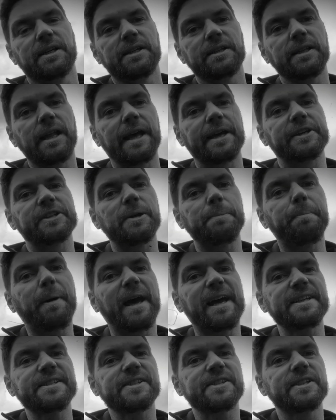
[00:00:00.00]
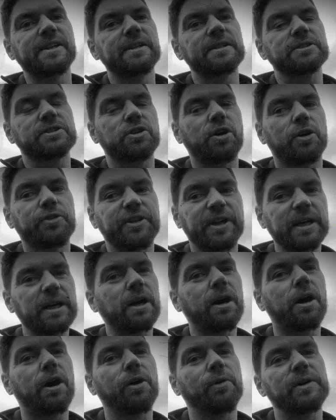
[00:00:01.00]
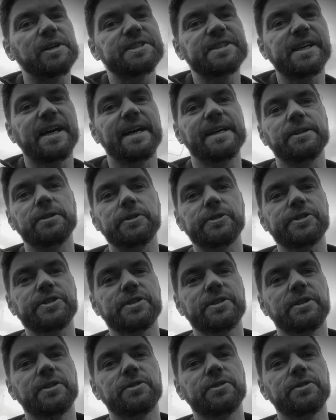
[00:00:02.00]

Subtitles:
like the best Gothic horror tales